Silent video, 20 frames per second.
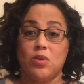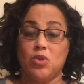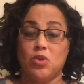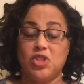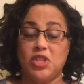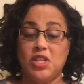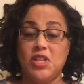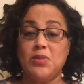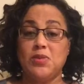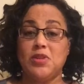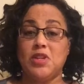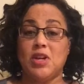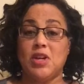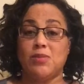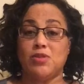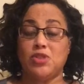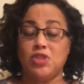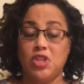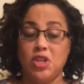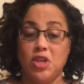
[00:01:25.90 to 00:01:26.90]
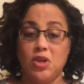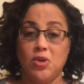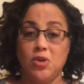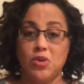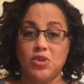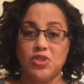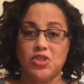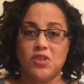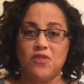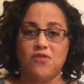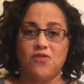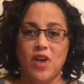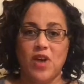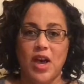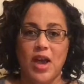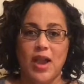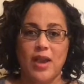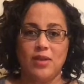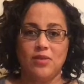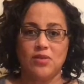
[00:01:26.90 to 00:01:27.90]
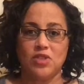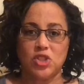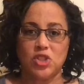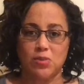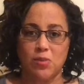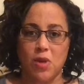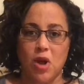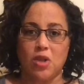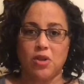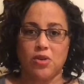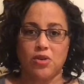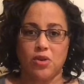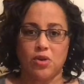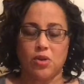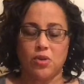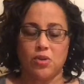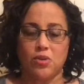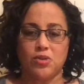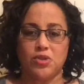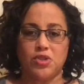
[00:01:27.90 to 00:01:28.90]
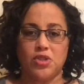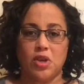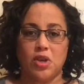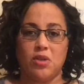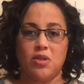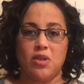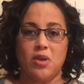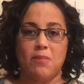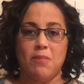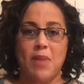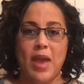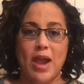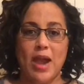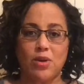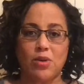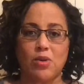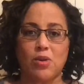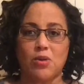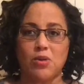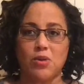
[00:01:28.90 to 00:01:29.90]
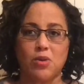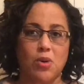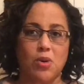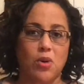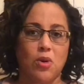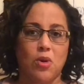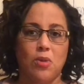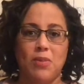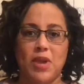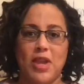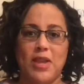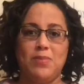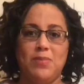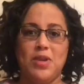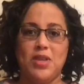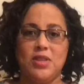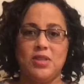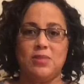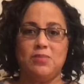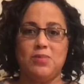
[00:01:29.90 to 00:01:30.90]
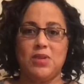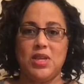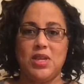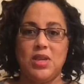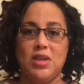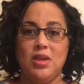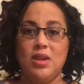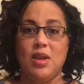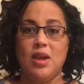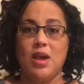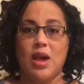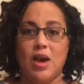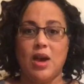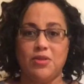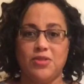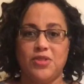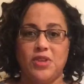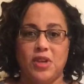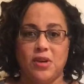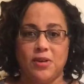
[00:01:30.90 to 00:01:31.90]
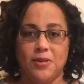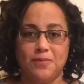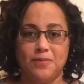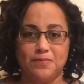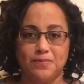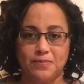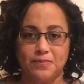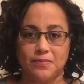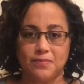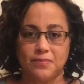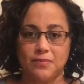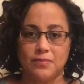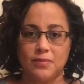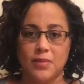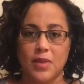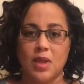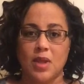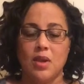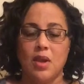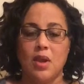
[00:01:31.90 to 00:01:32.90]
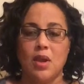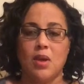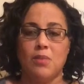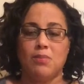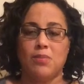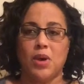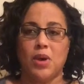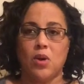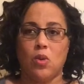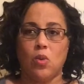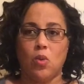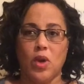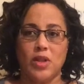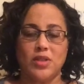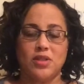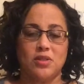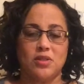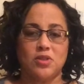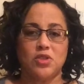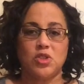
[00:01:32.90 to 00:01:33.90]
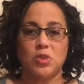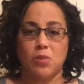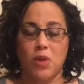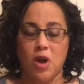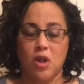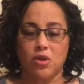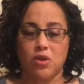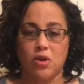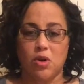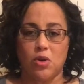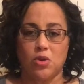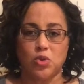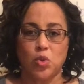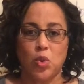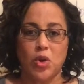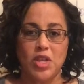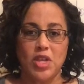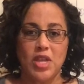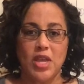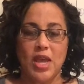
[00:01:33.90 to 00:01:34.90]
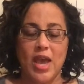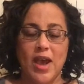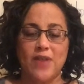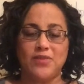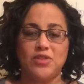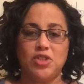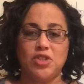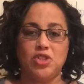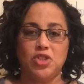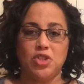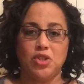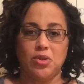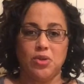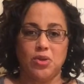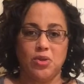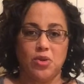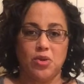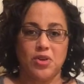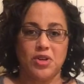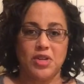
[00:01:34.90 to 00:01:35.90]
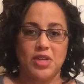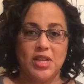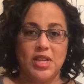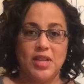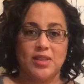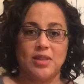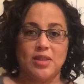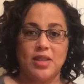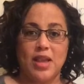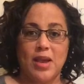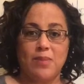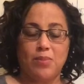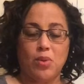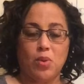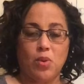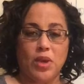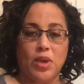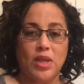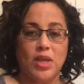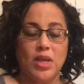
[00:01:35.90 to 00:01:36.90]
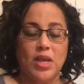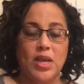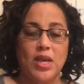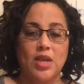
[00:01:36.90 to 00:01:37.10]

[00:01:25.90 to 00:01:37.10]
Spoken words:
Which leads me to number 2 is define smaller goals. So the macro goal may be to be healthier, but what's the smaller goals? What do you have to do in order to get to that point?